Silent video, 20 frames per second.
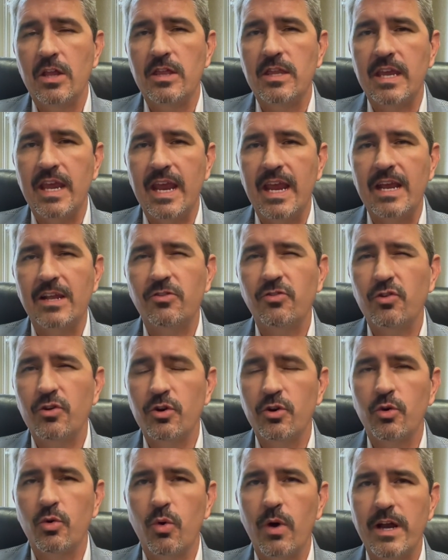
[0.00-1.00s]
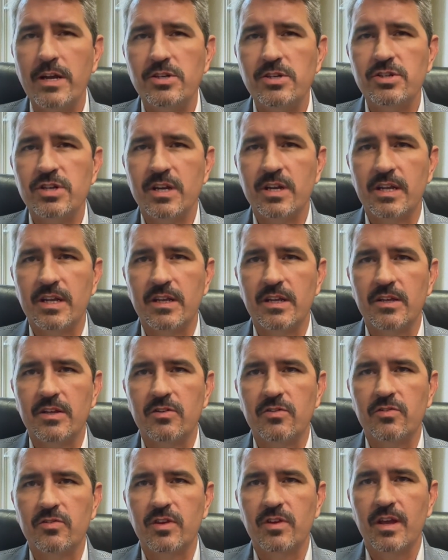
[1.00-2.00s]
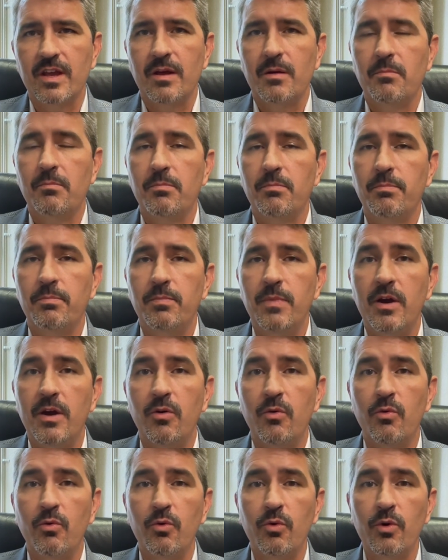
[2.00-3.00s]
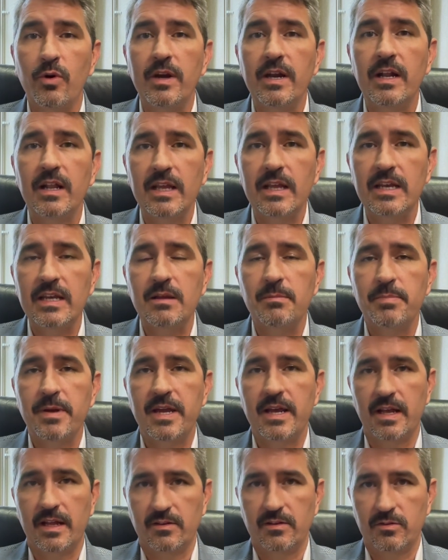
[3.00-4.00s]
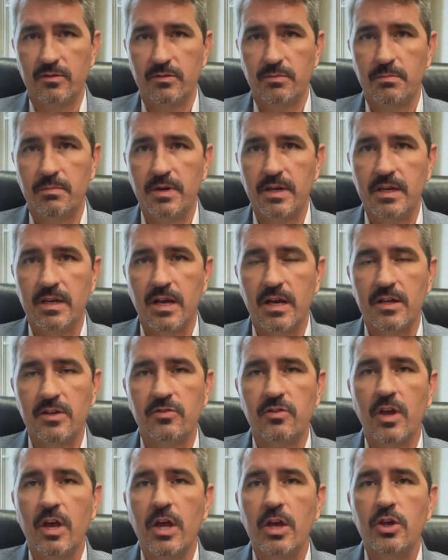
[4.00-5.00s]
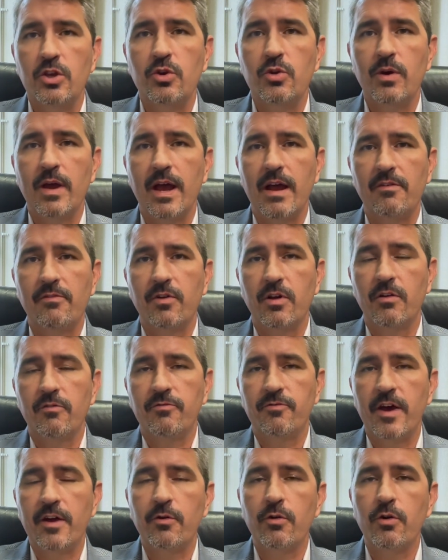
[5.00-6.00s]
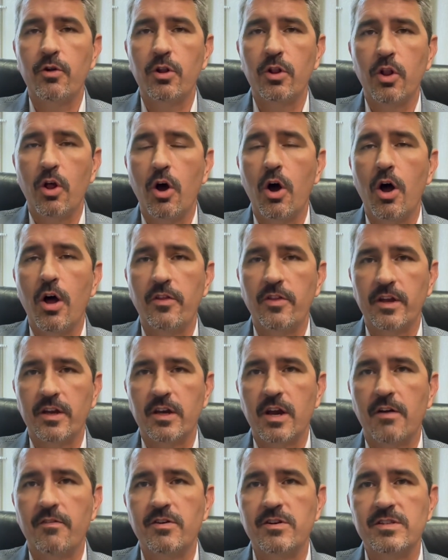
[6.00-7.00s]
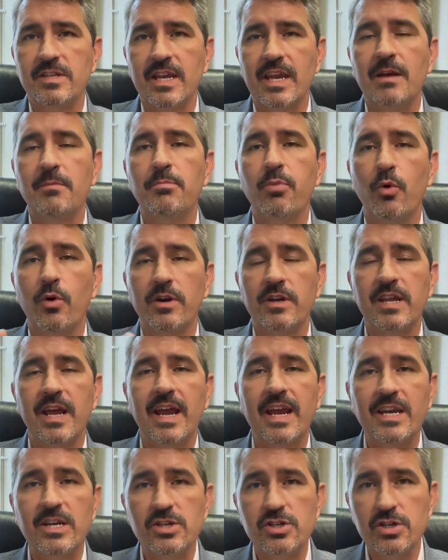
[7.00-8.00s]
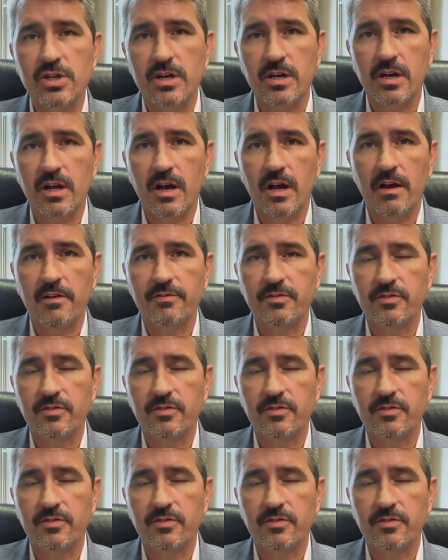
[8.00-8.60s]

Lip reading: the answer to your question is it really depends, because you have federal law that governs the importation of